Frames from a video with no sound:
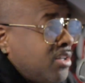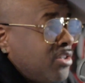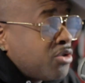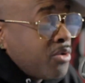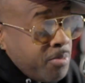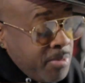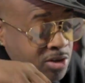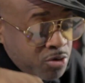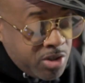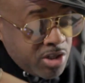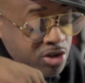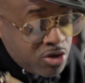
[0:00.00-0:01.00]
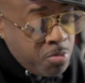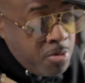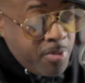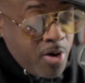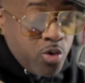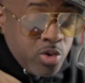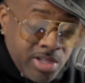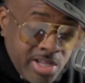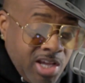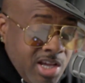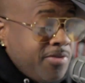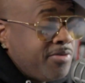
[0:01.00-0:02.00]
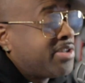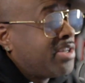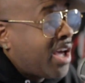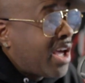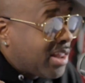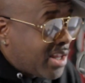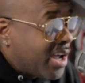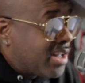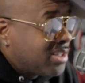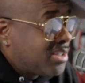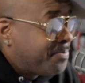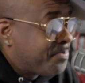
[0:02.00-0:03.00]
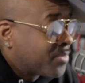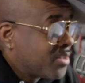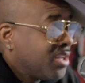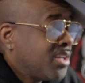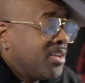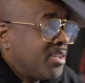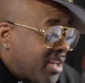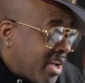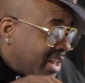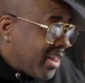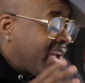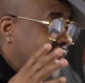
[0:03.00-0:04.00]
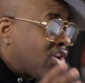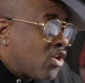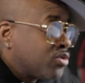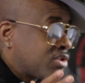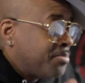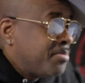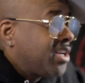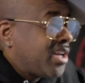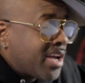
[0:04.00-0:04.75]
So that means when the Super Bowl leaves Atlanta, the Atlanta host committee